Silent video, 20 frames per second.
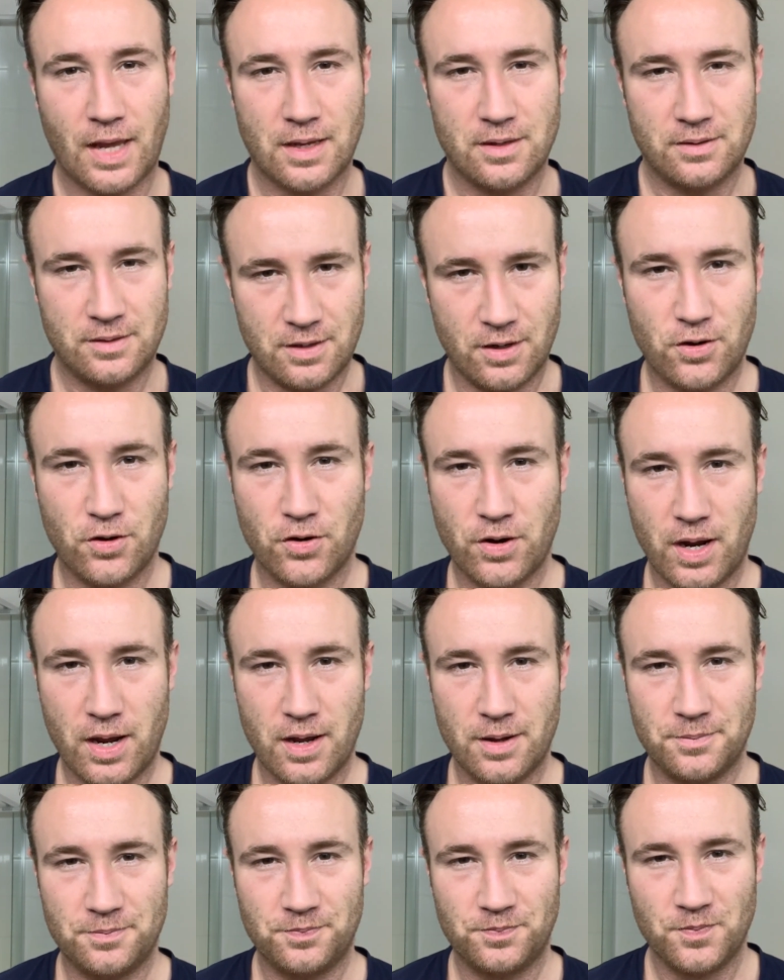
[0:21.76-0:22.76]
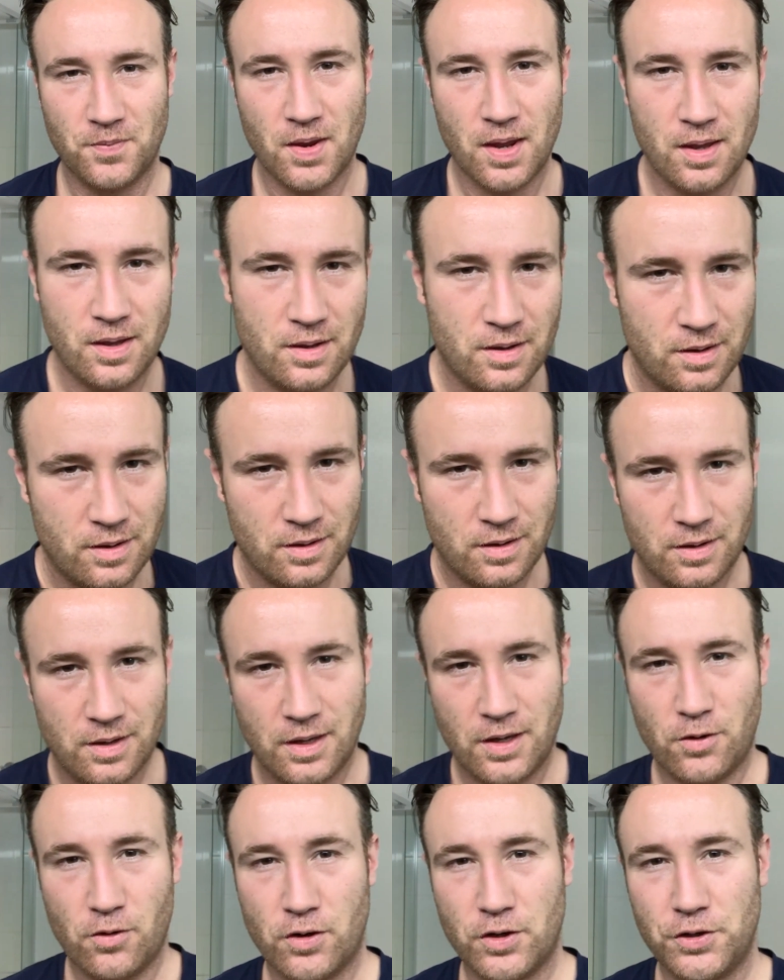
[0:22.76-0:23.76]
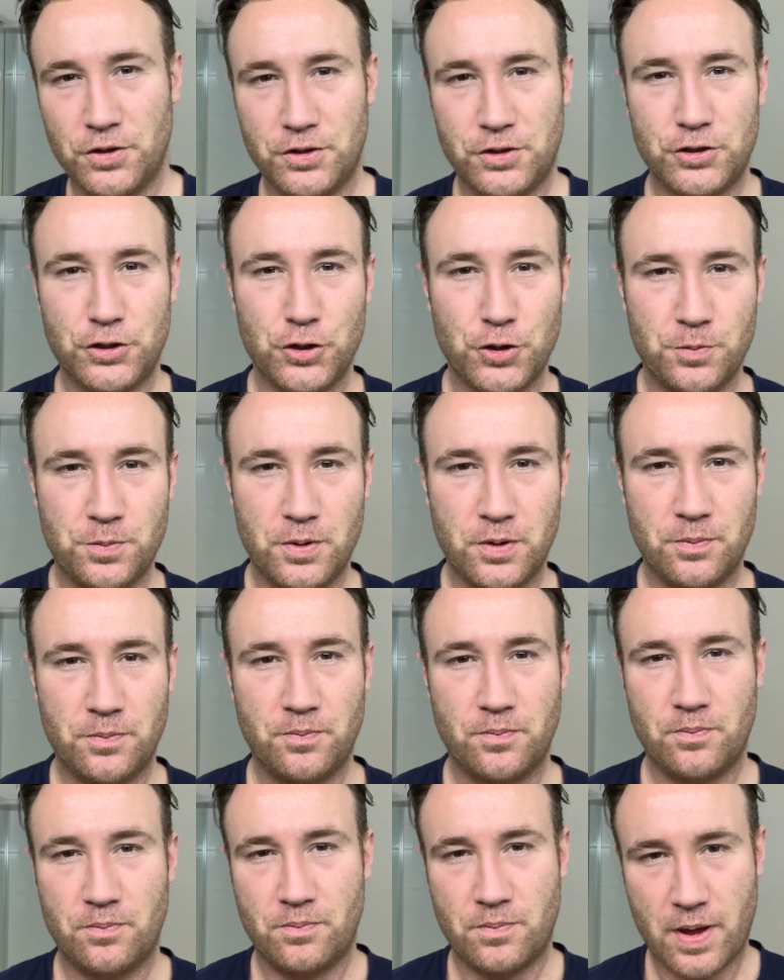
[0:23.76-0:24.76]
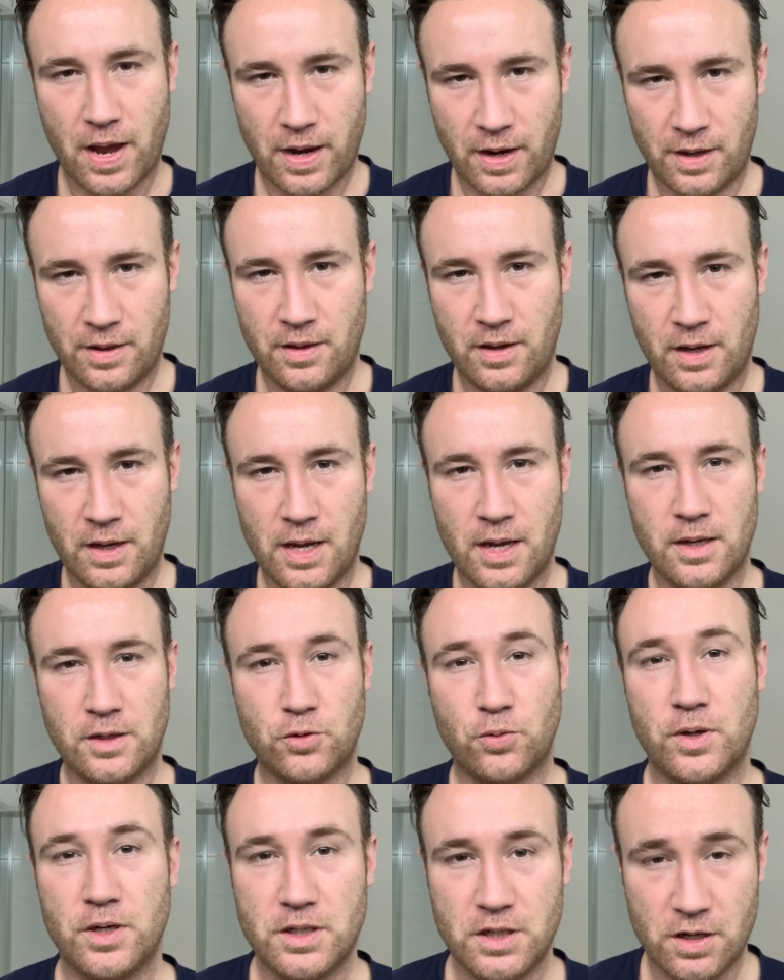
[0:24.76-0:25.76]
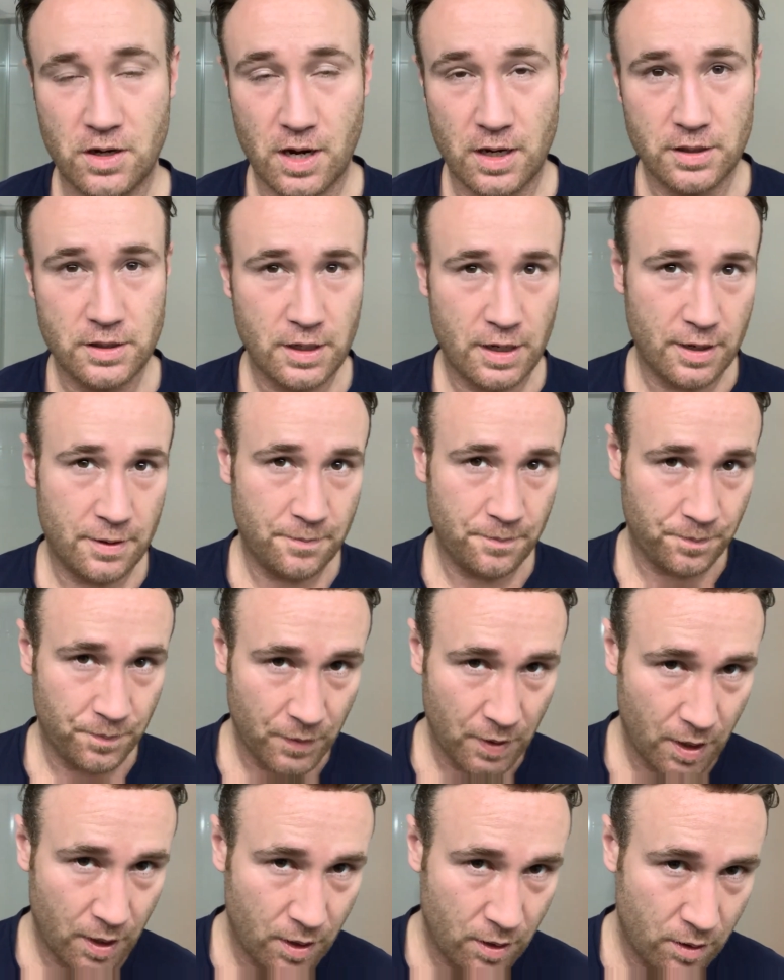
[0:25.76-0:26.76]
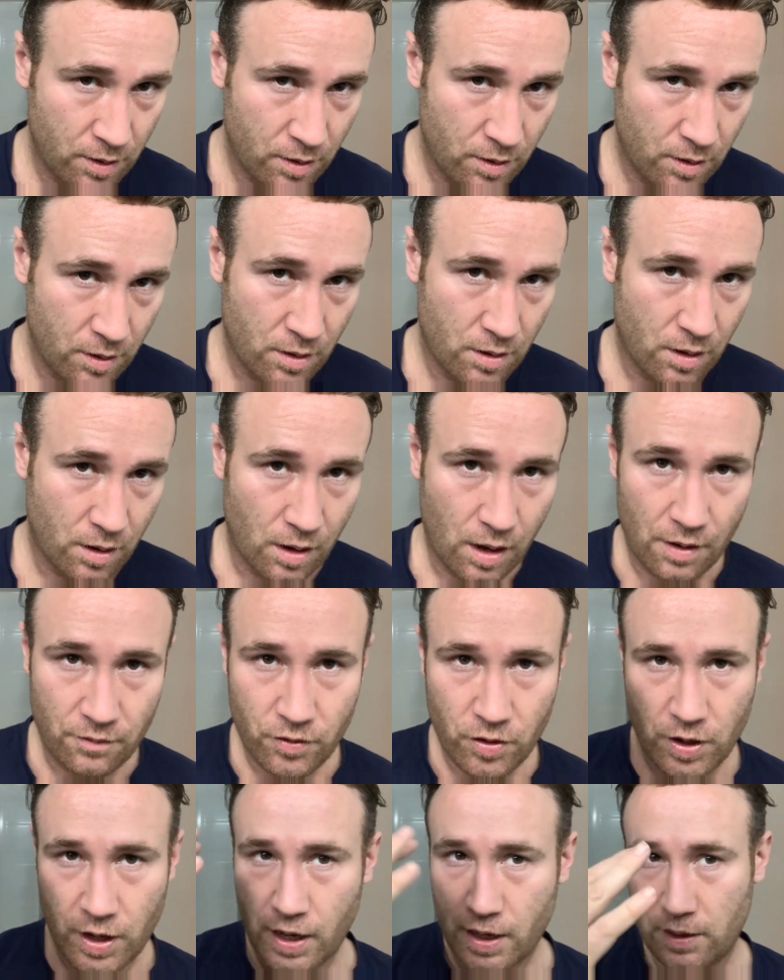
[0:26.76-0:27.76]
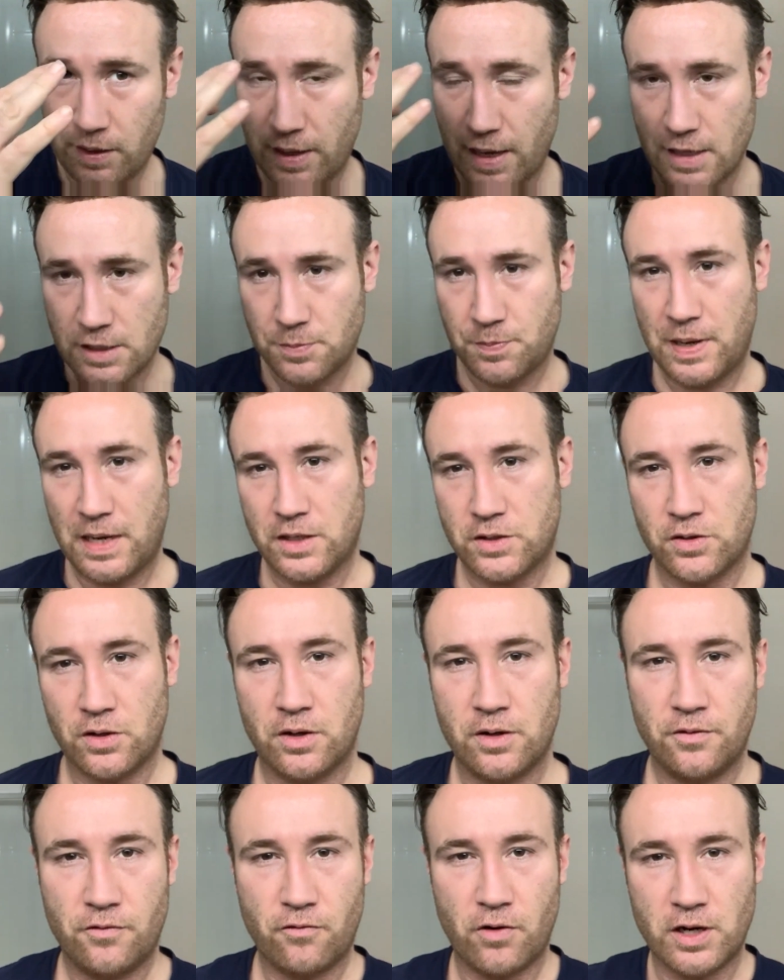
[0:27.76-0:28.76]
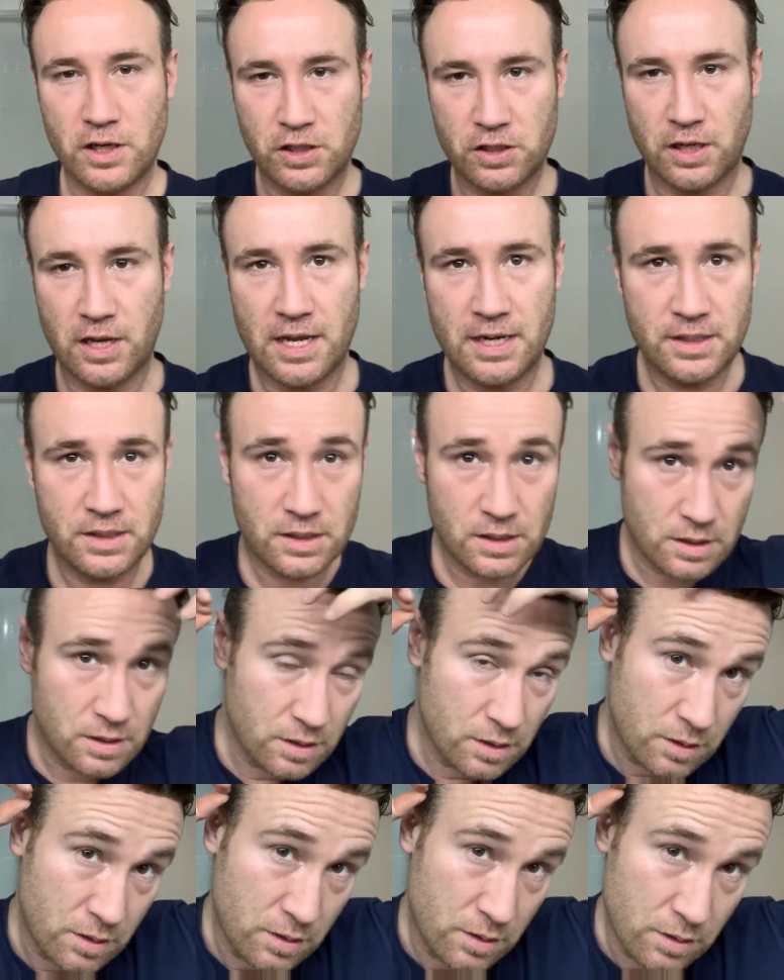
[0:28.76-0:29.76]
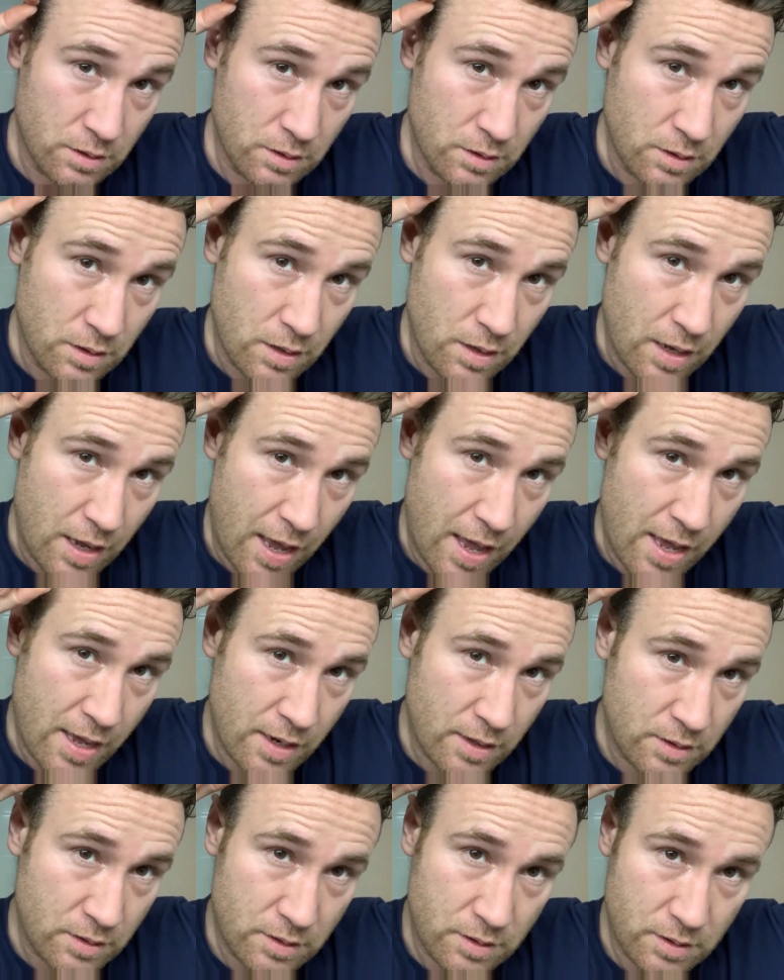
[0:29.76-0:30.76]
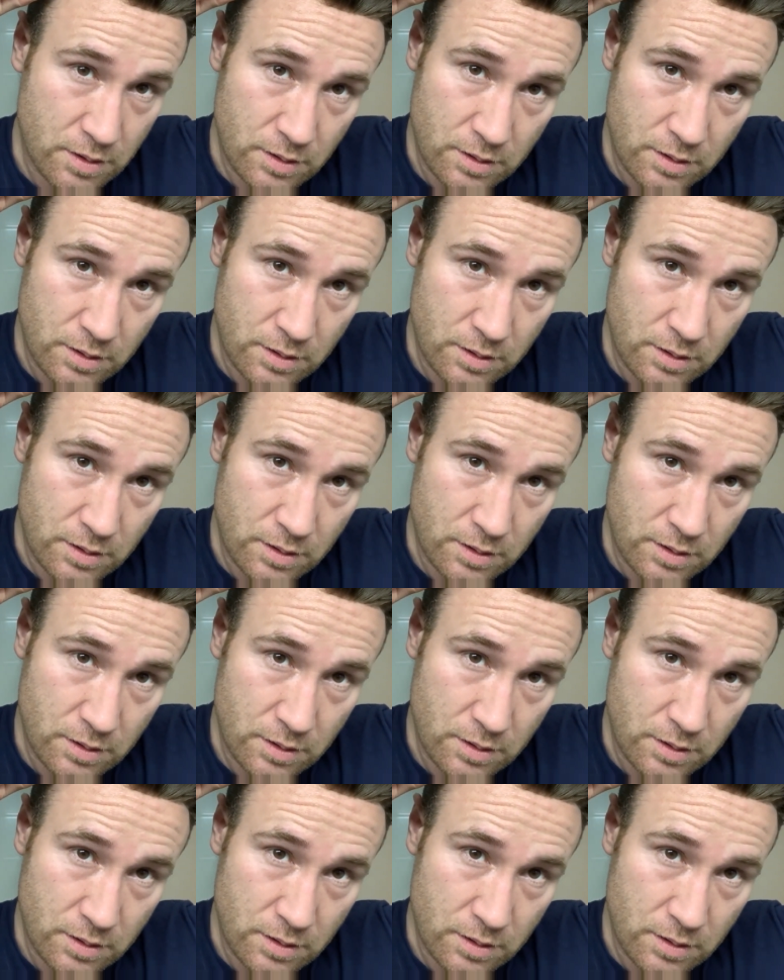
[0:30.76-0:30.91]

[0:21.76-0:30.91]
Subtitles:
Stick on Hair, here on YouTube back in the year 2019. I've got a lace piece on, French lace, and